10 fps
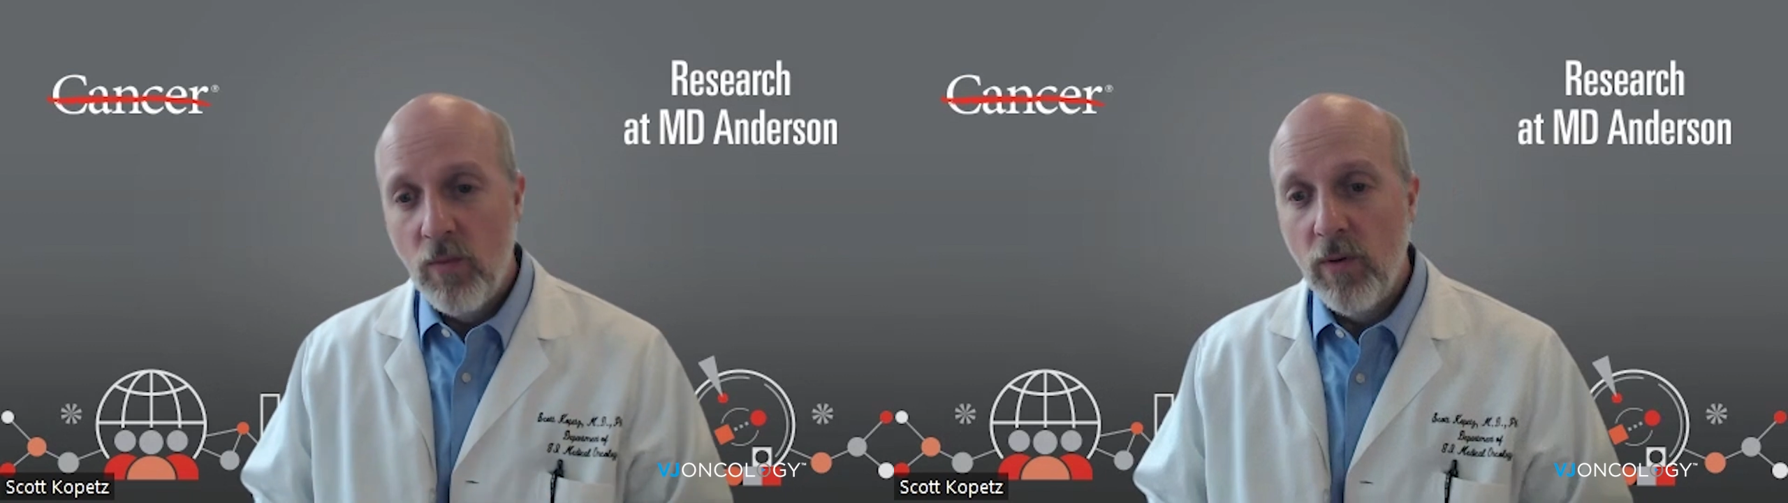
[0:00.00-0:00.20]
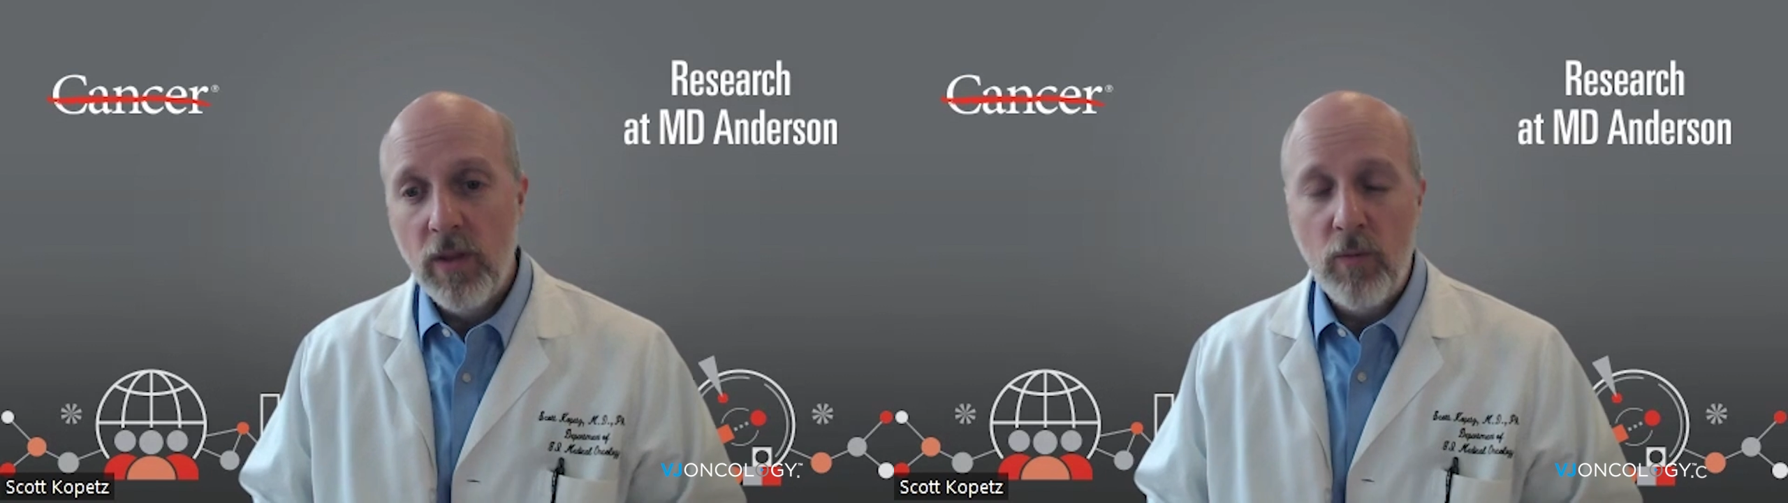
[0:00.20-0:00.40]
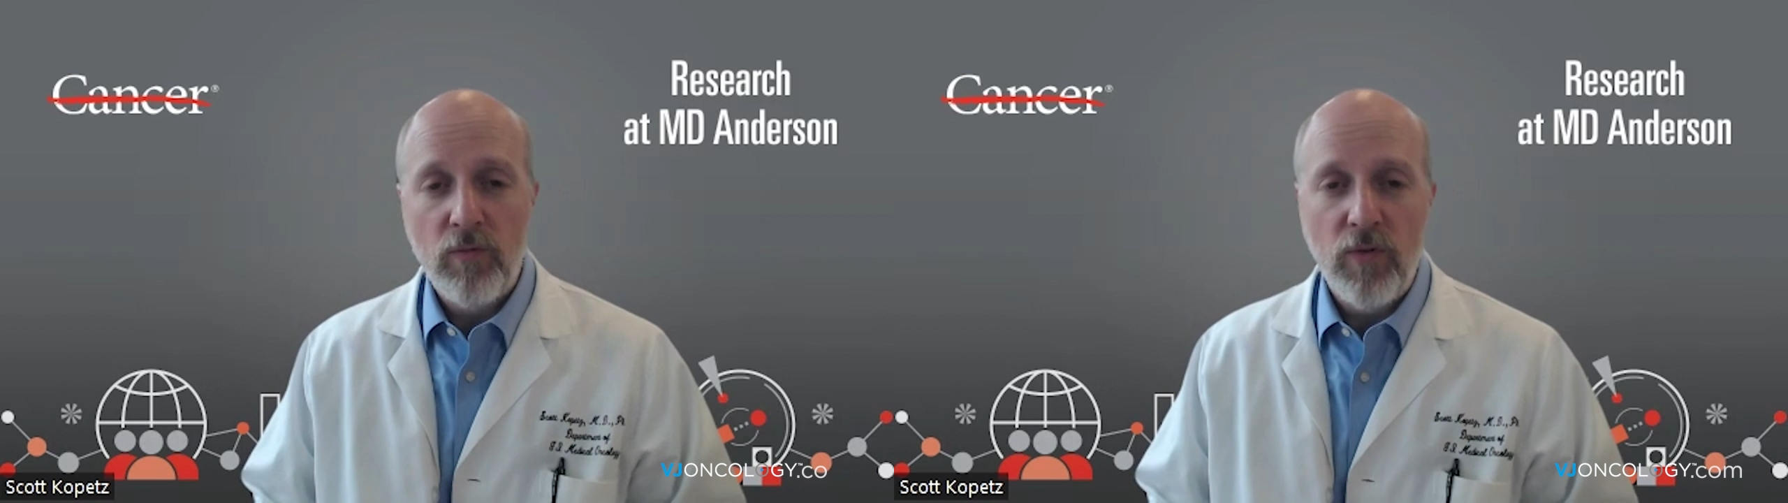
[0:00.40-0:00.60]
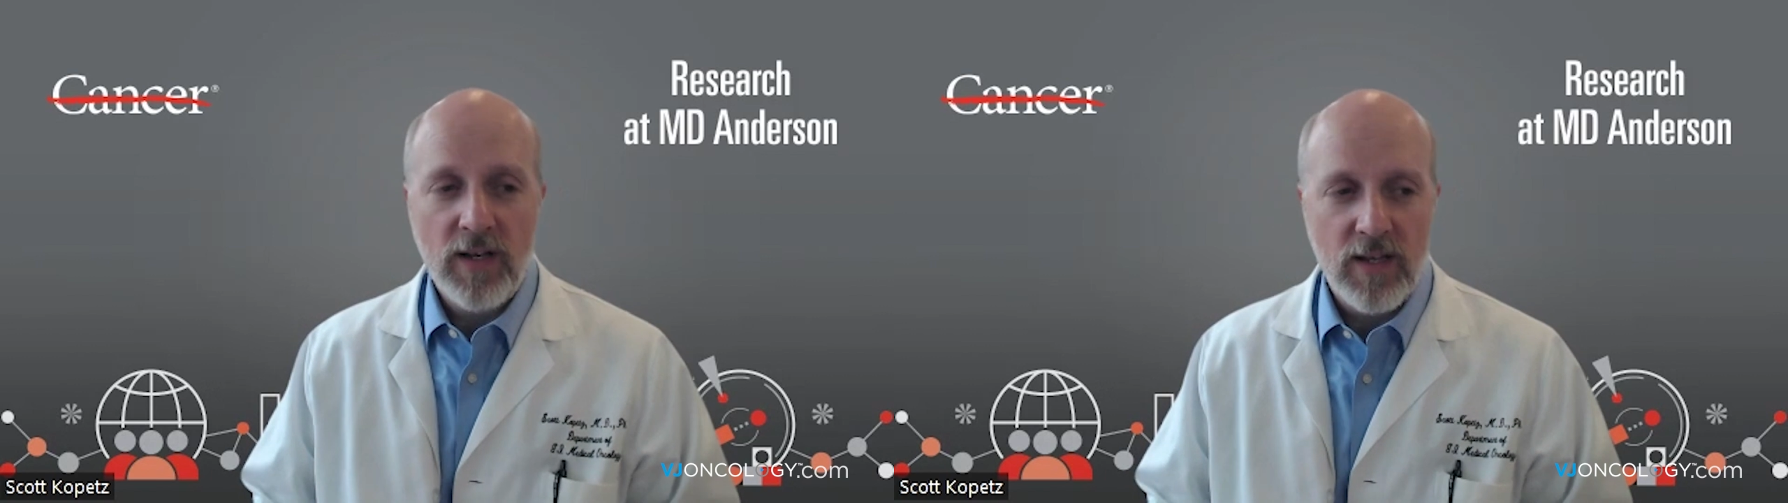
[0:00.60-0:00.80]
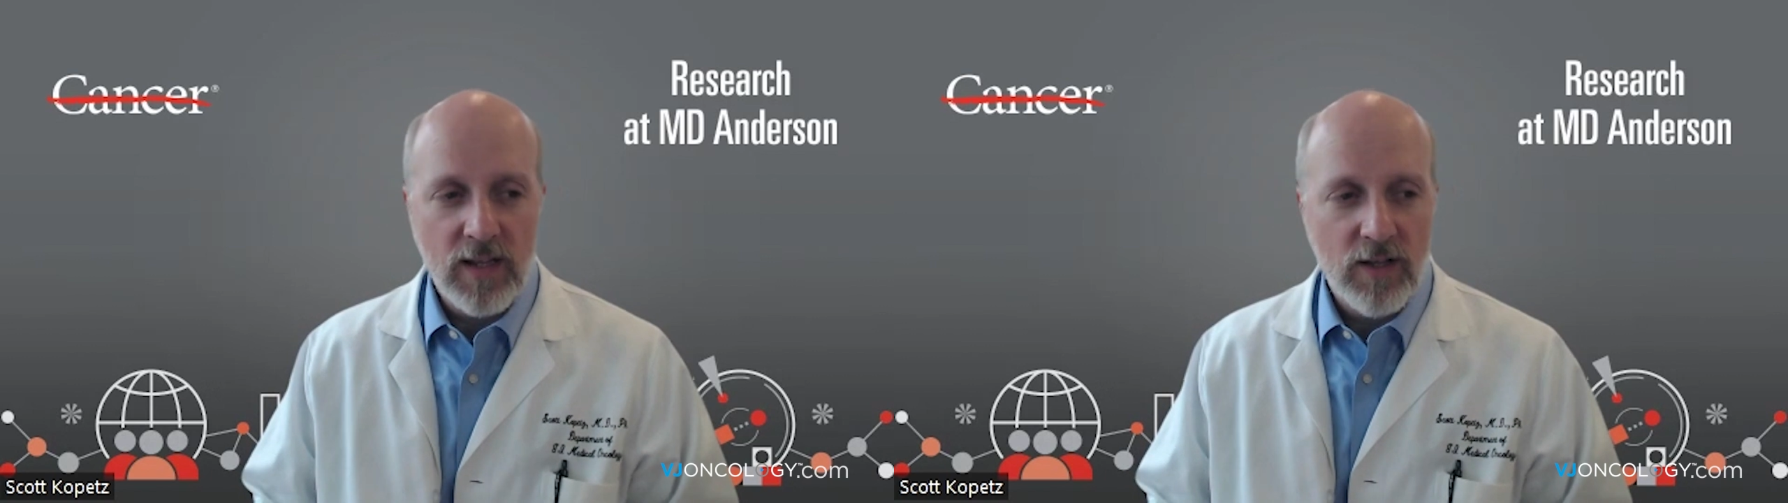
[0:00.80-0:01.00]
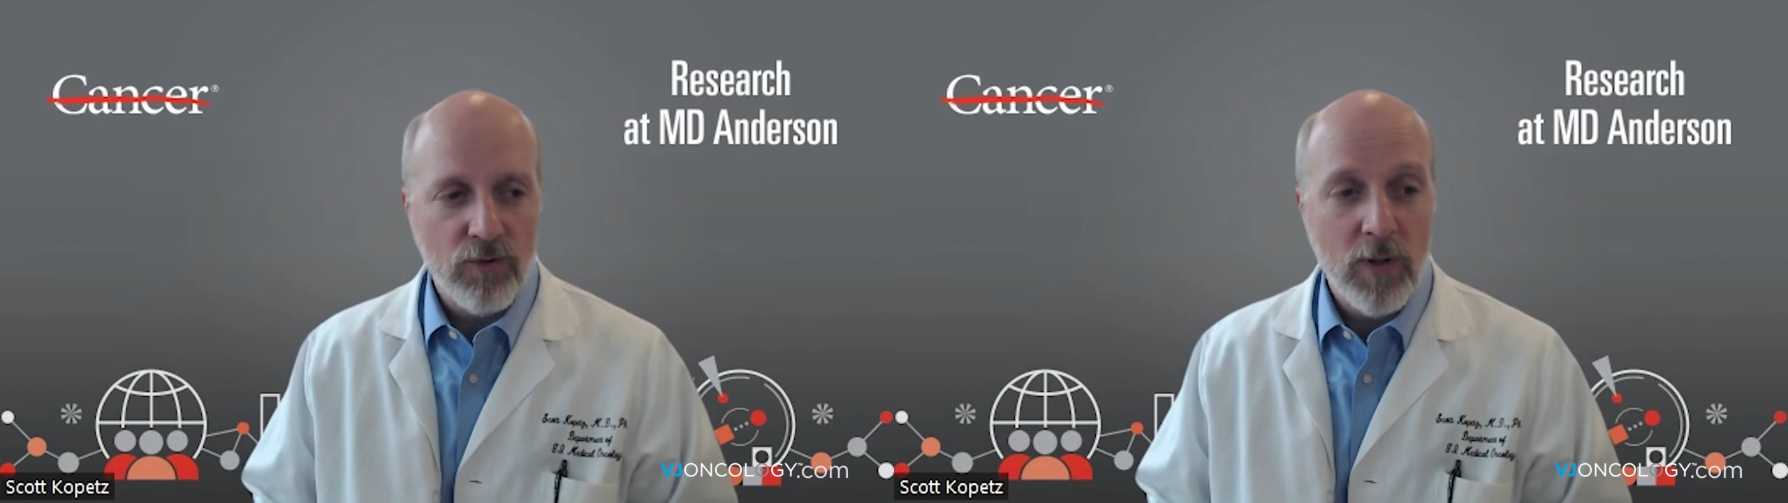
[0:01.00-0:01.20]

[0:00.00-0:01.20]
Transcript: really reflecting, as